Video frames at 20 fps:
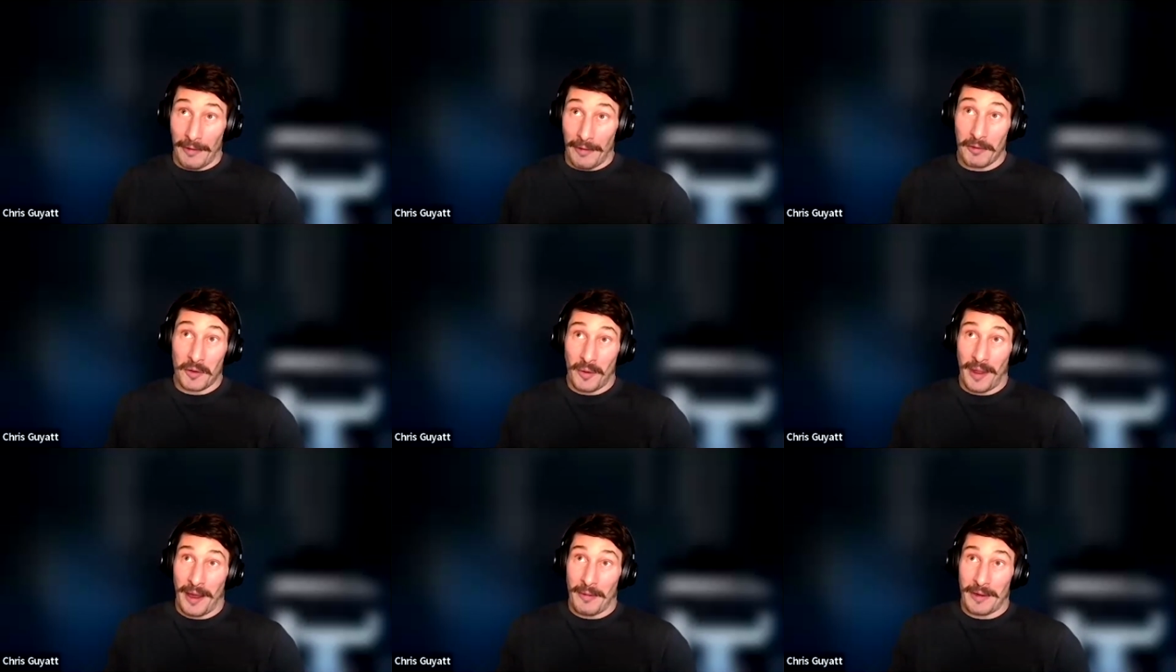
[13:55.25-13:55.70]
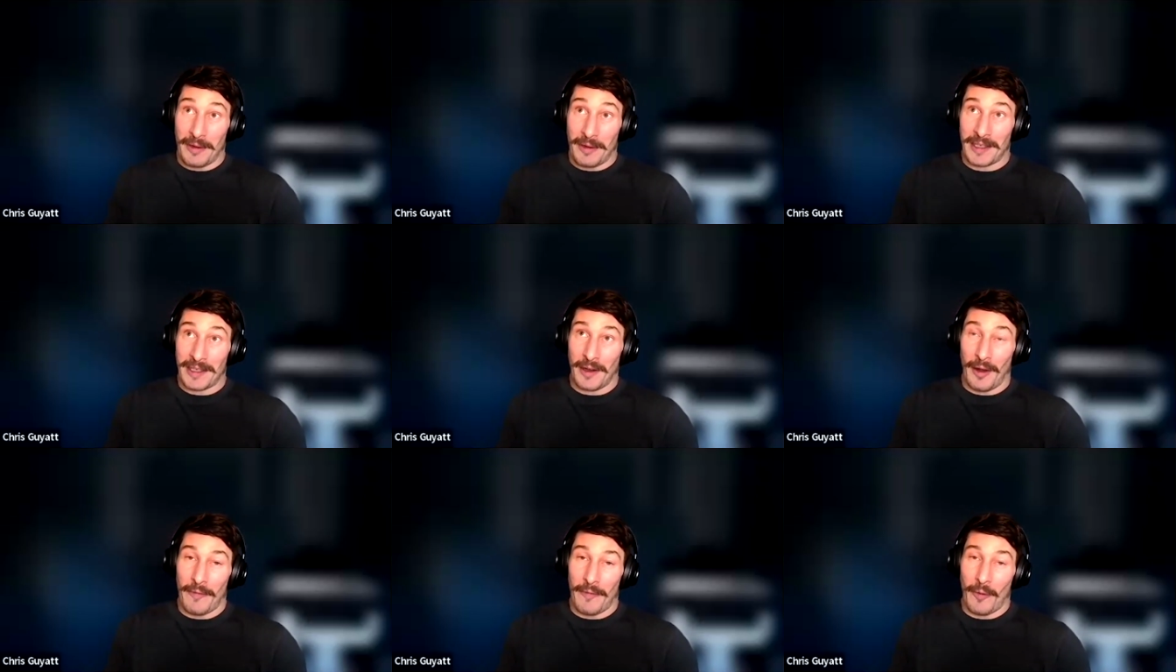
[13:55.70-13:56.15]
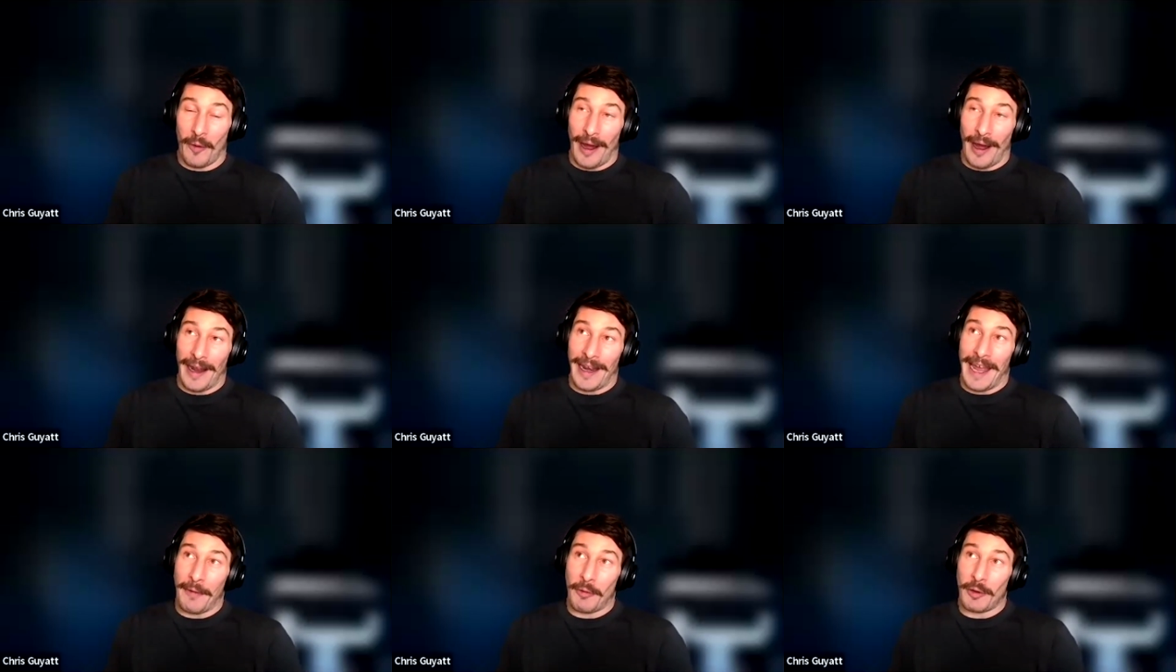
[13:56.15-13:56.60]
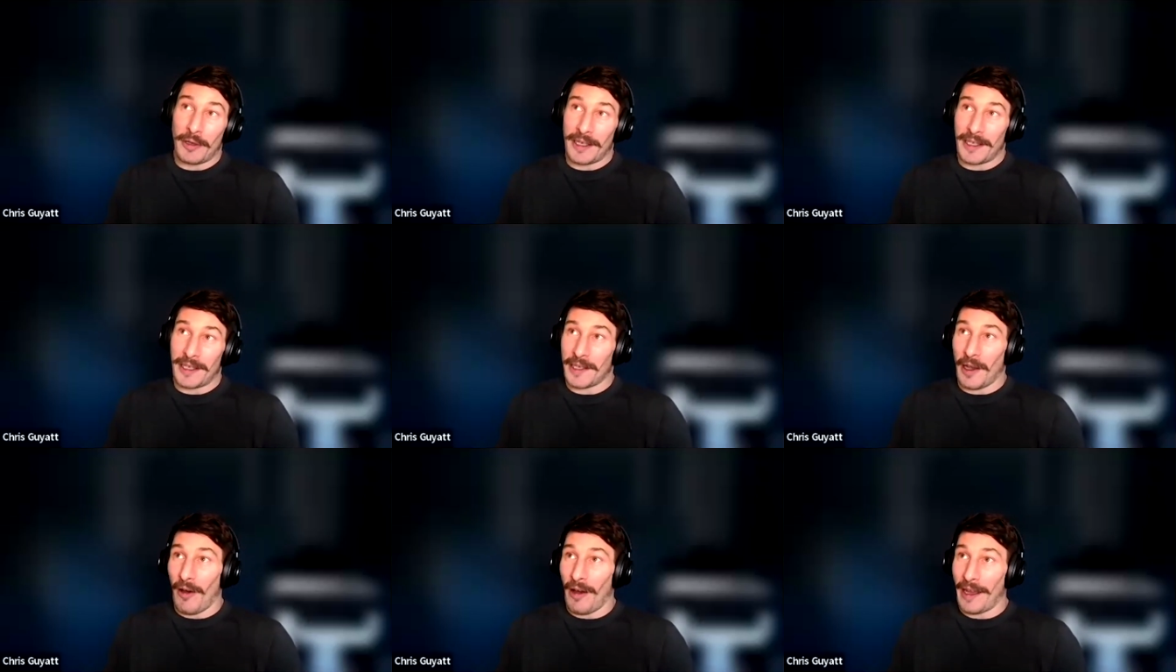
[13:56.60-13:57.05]
That was what they were designed for. And they were
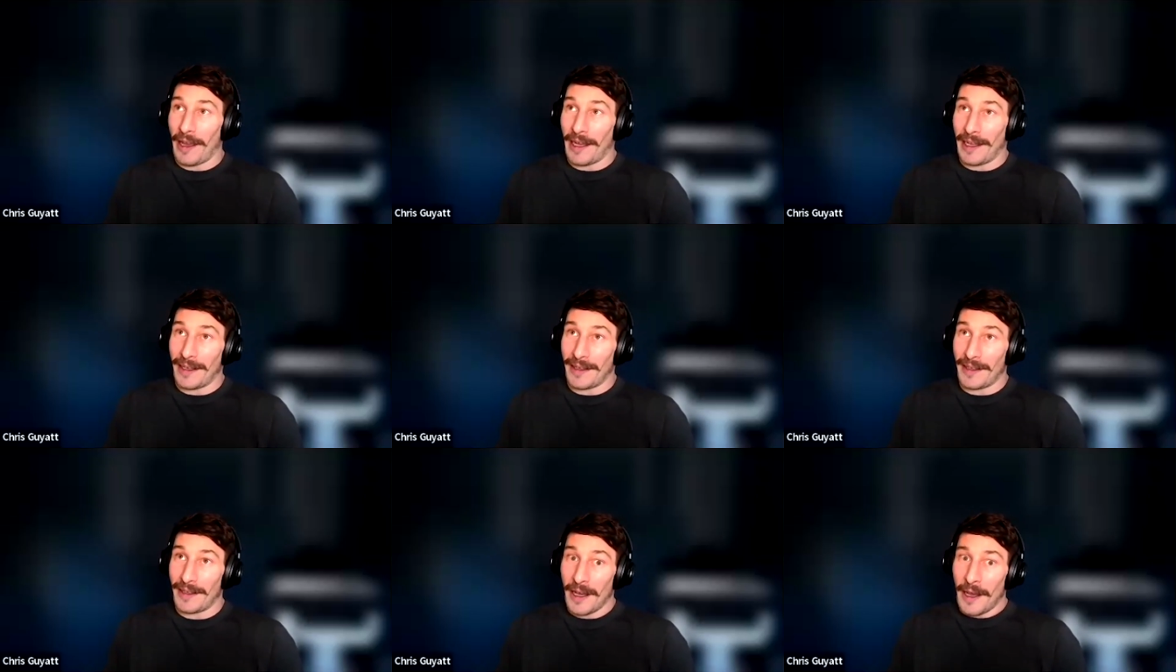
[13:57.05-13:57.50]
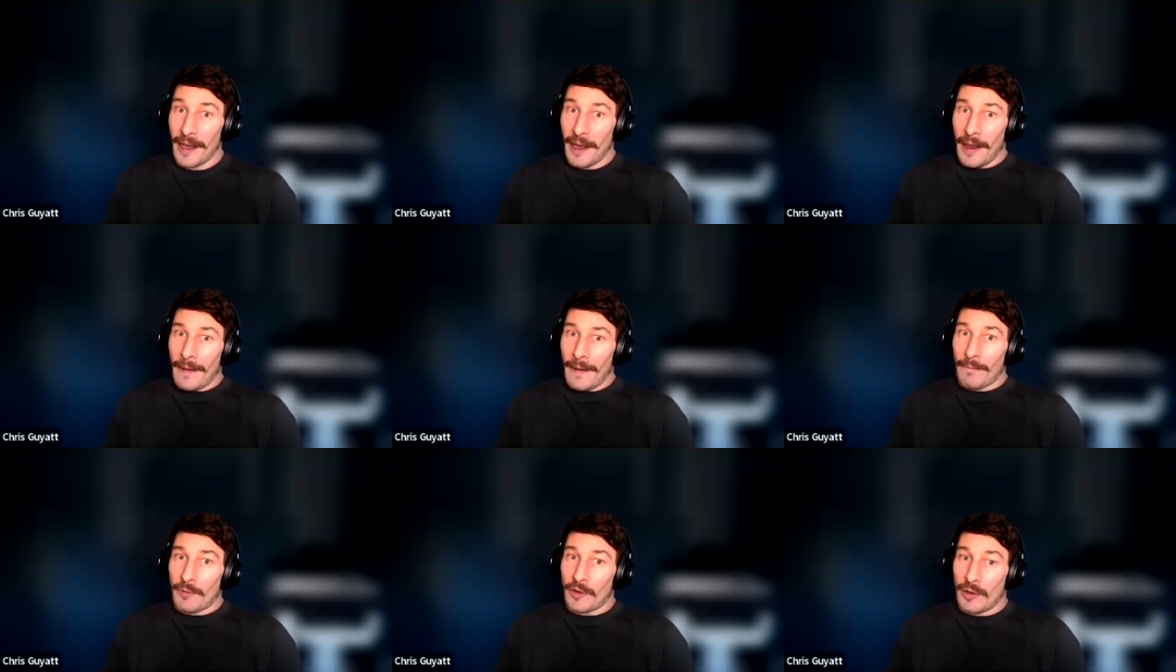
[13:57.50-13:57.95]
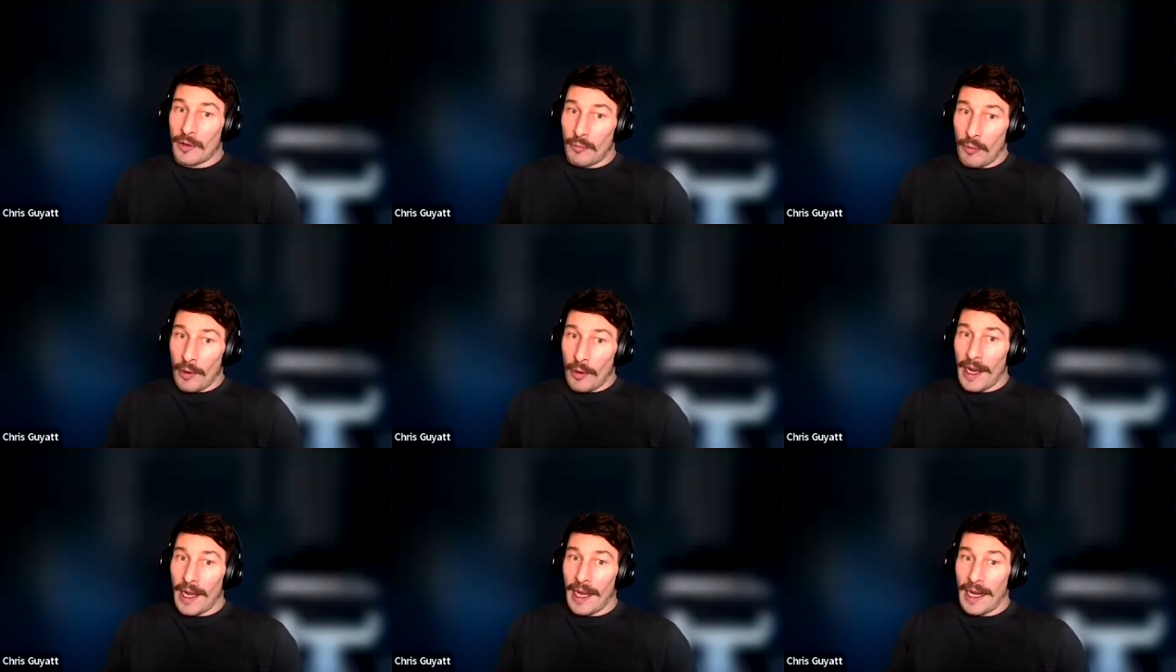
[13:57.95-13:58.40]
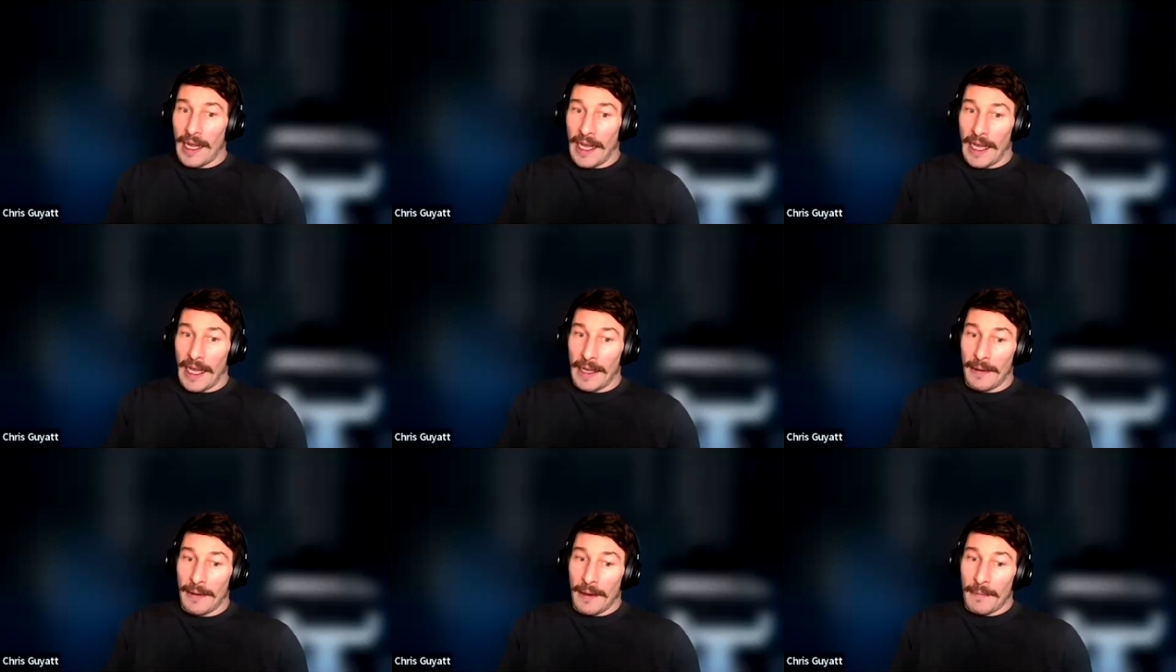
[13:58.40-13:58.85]
designed to
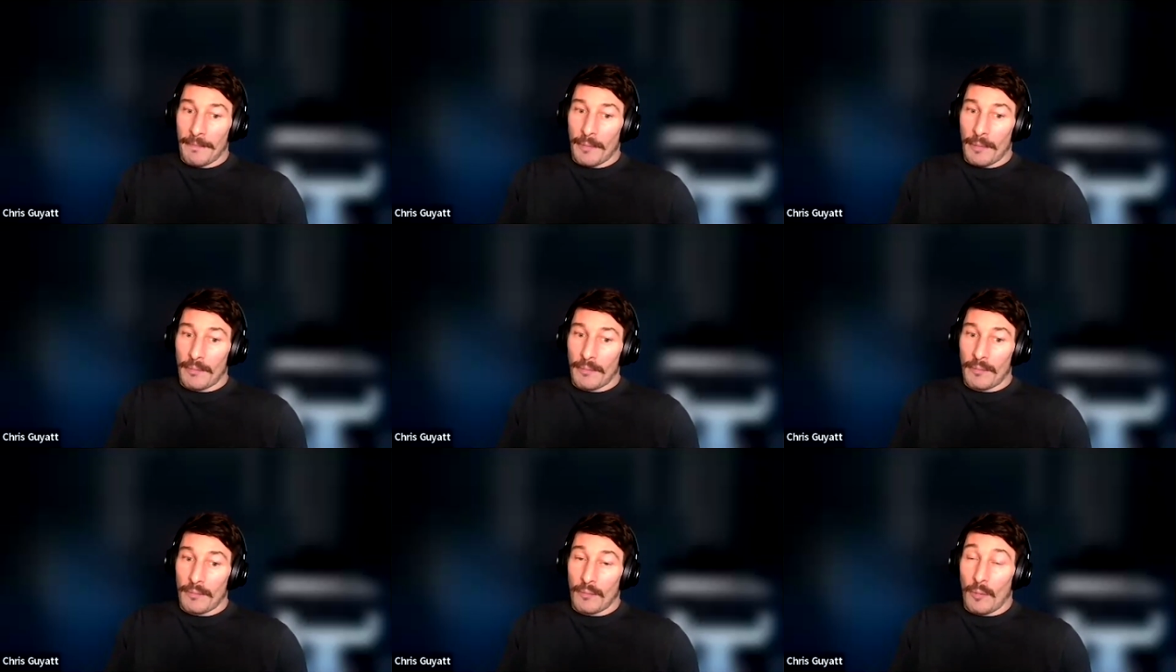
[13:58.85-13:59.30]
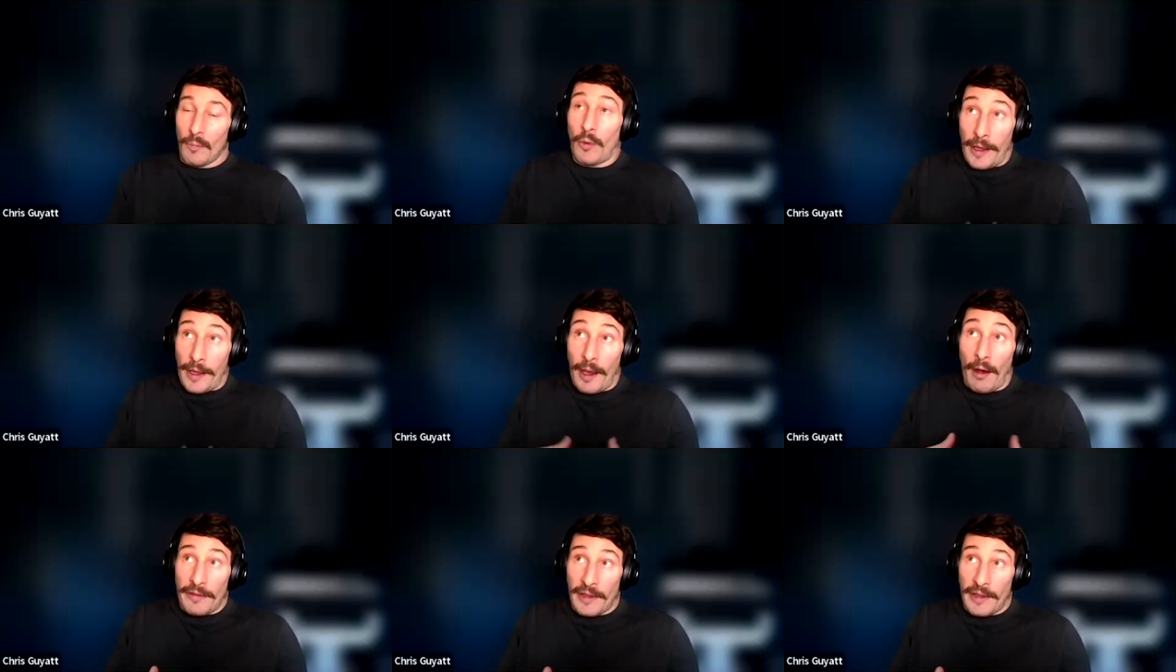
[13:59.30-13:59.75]
really. Well, the